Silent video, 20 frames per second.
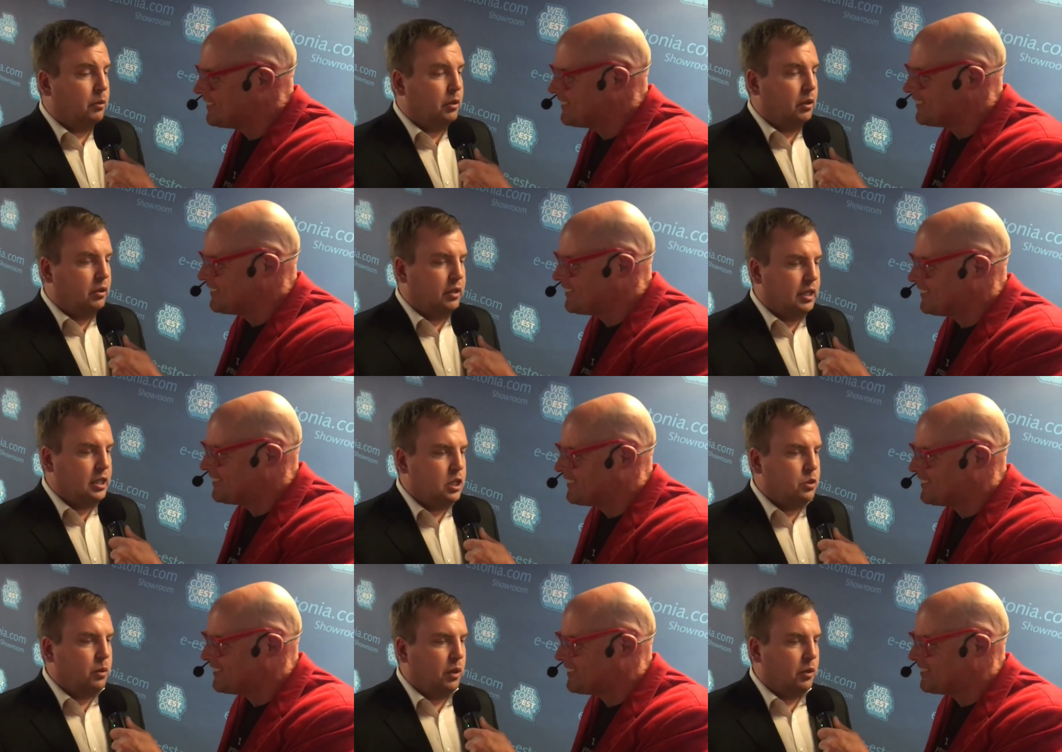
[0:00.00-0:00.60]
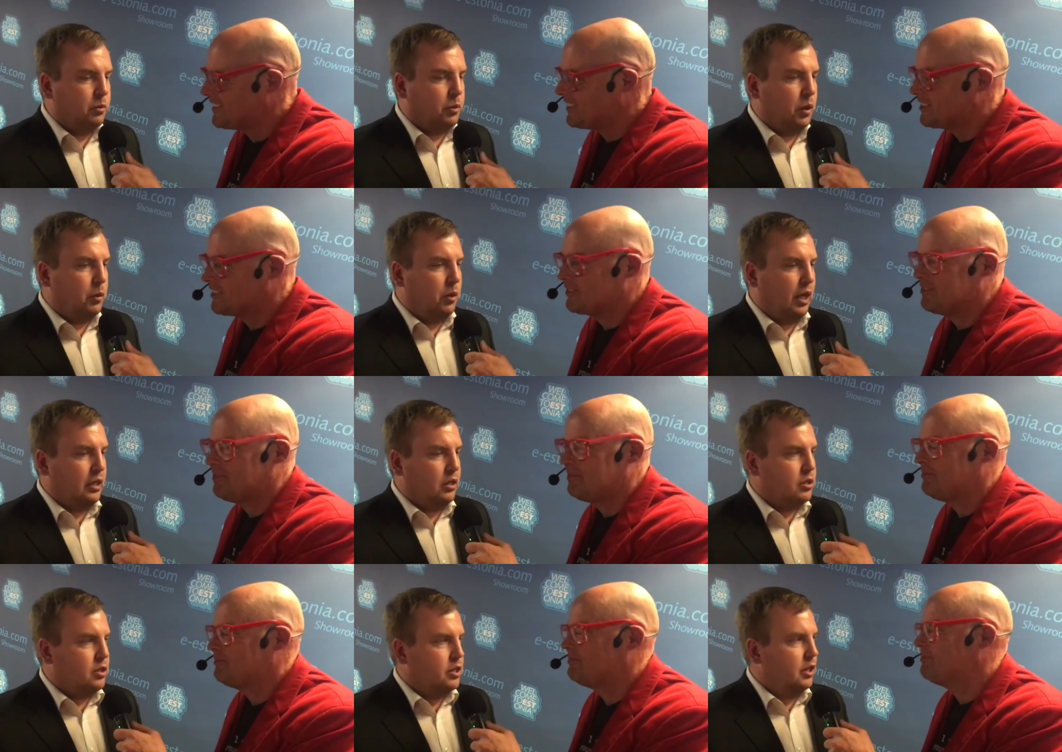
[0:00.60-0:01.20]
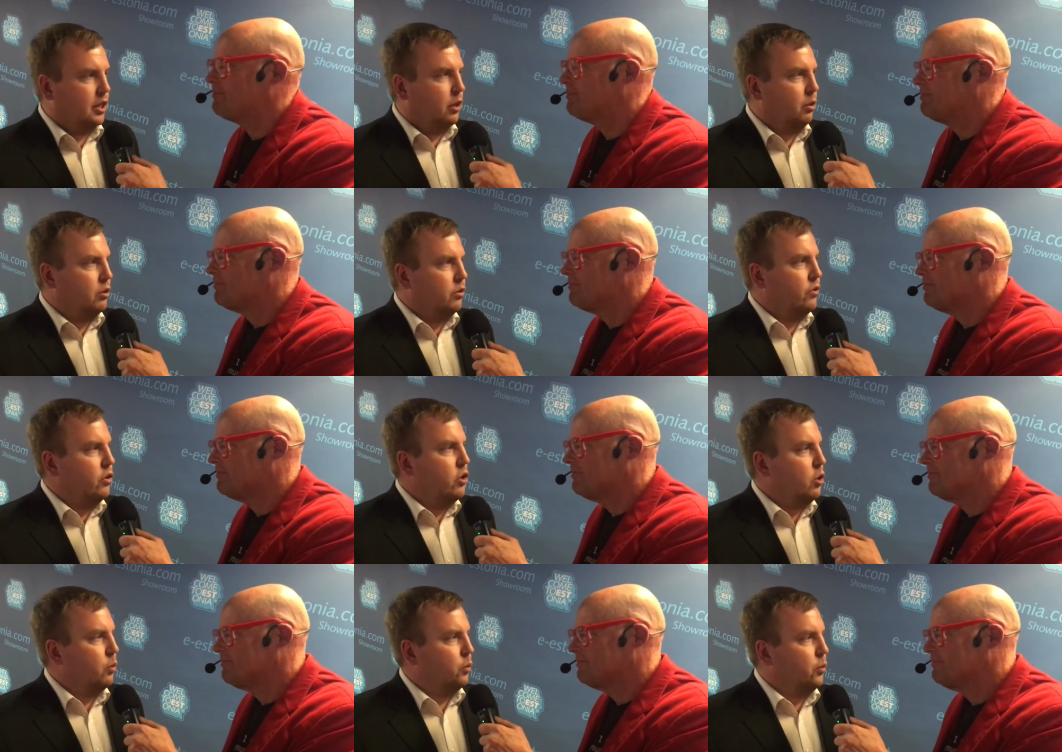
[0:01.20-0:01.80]
Speaker 1: well, this is what we would like to see the whole of
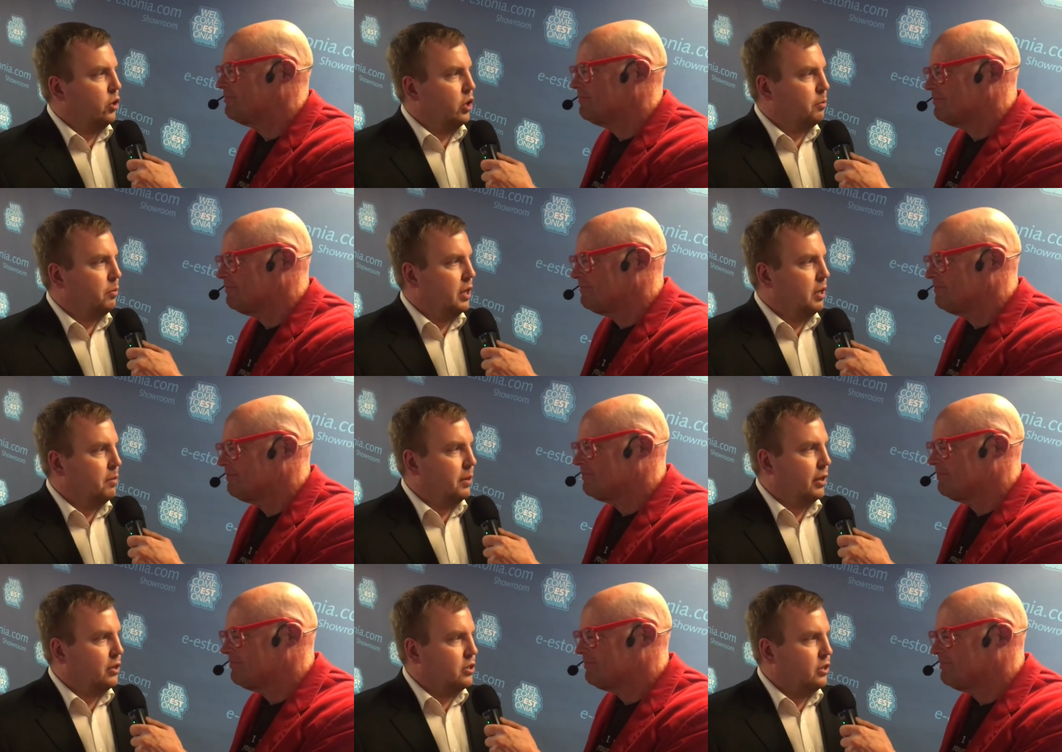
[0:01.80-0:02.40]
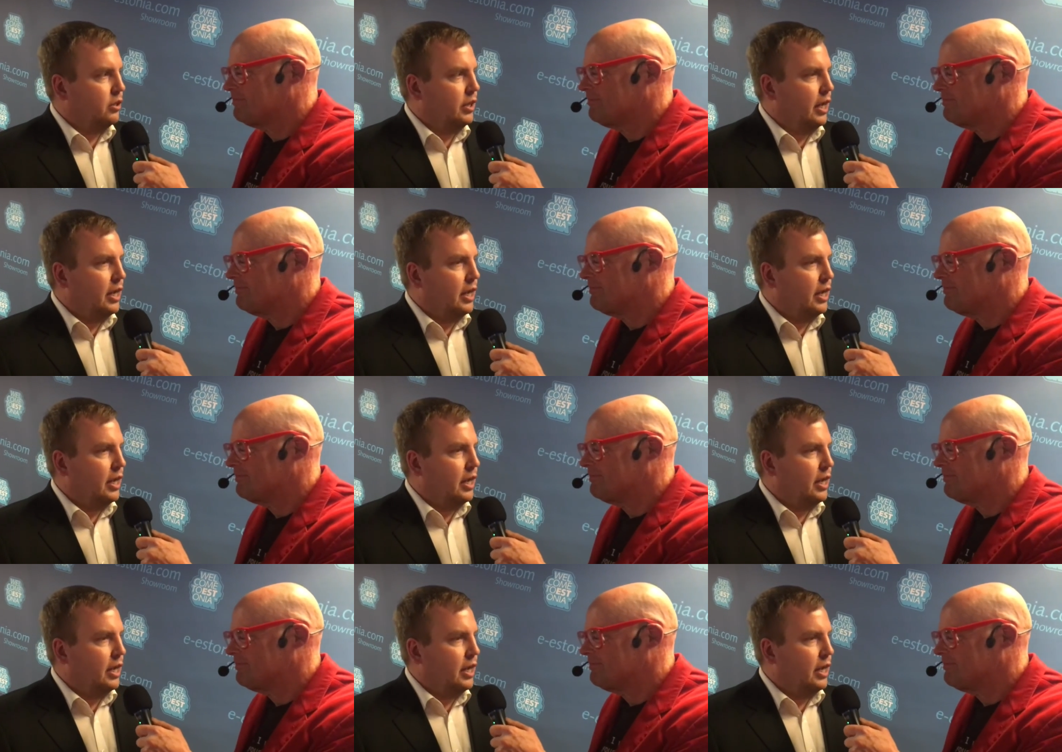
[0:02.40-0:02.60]
Europe work by, because and